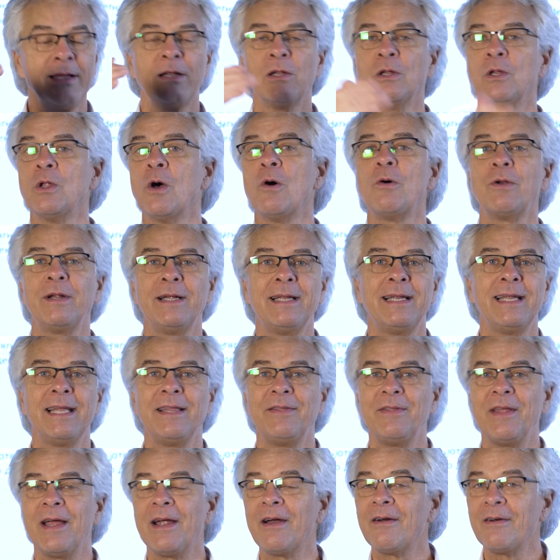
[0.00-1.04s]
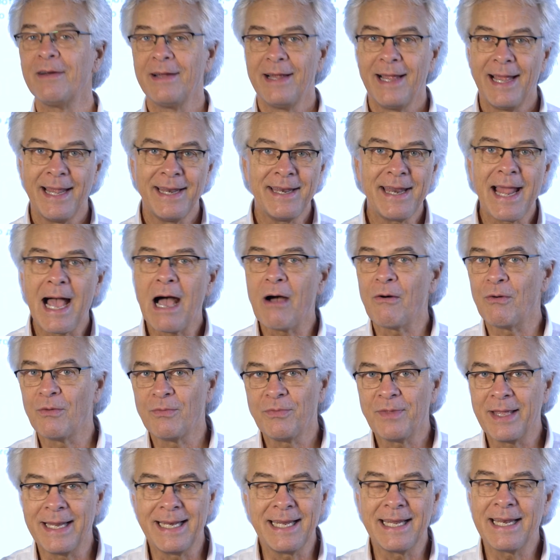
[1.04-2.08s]
load it in there, and now
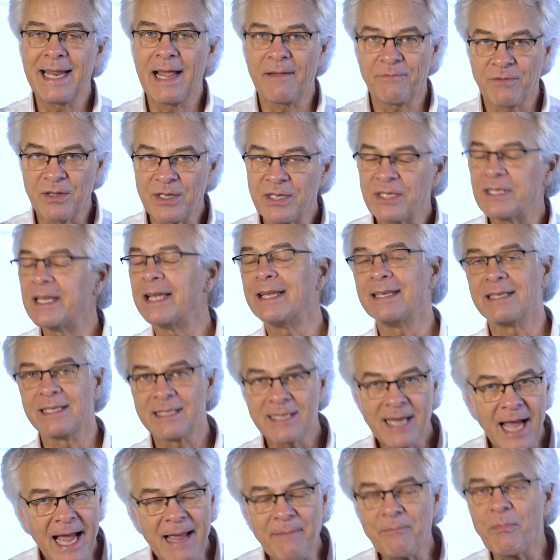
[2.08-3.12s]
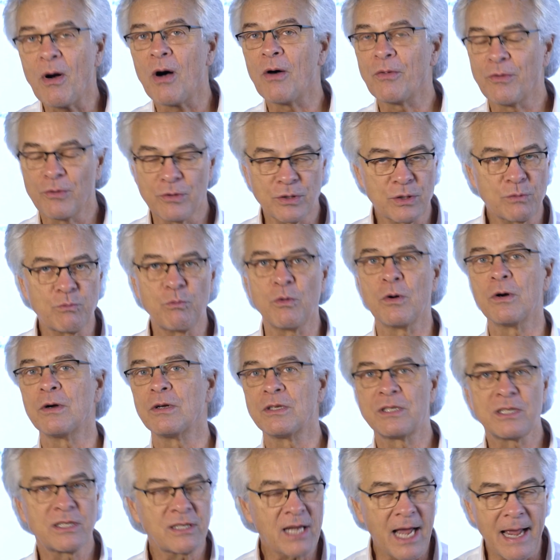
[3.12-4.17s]
they didn't have to sit and type all those
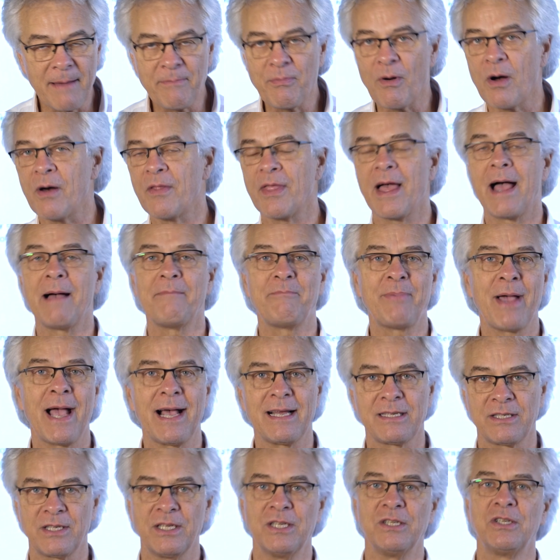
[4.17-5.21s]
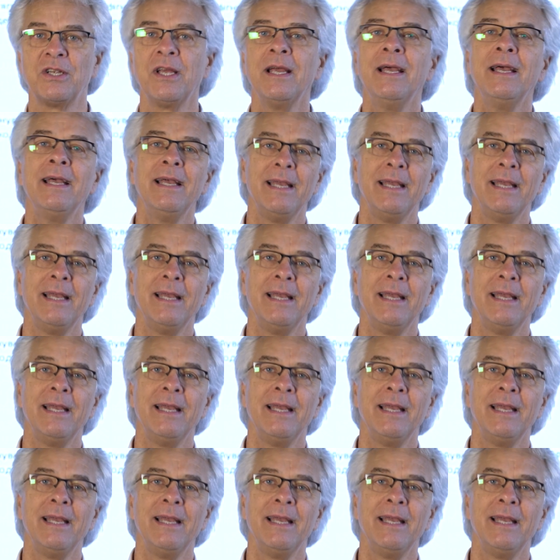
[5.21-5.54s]
words, type all that passage